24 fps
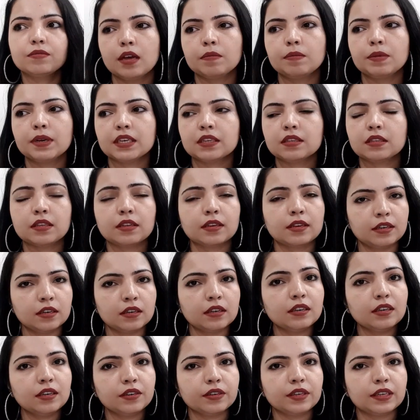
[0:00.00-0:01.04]
Because
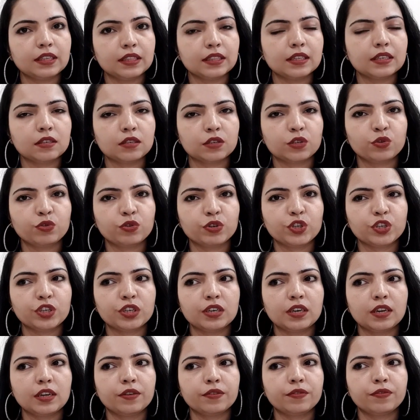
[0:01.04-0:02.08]
here in this
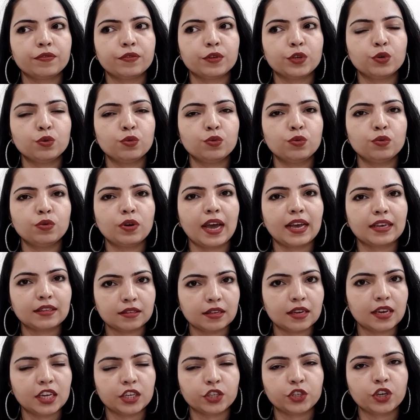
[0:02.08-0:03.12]
situation, if you as
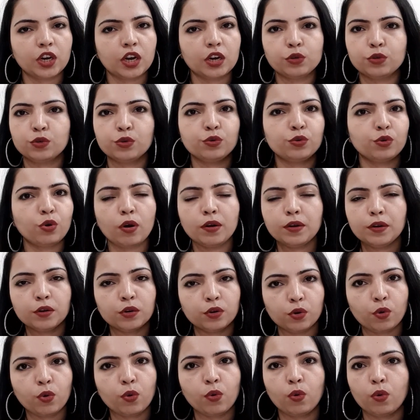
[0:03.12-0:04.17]
a HR do not
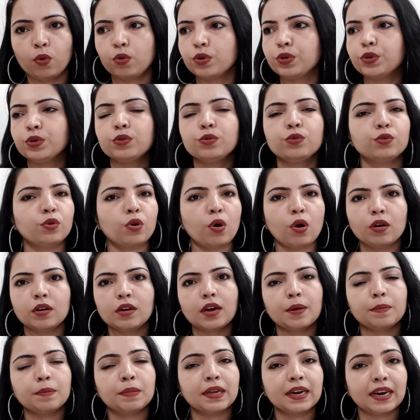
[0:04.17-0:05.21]
know, or you do not
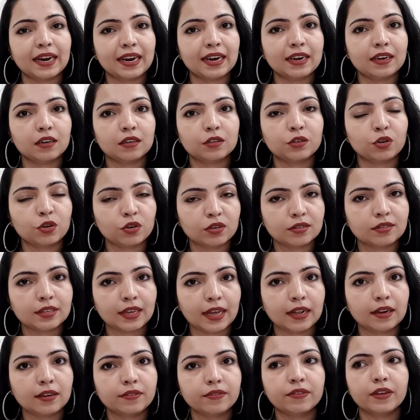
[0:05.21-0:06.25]
upgrade
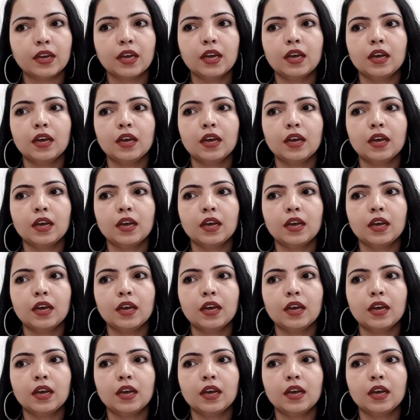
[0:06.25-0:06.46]
yourself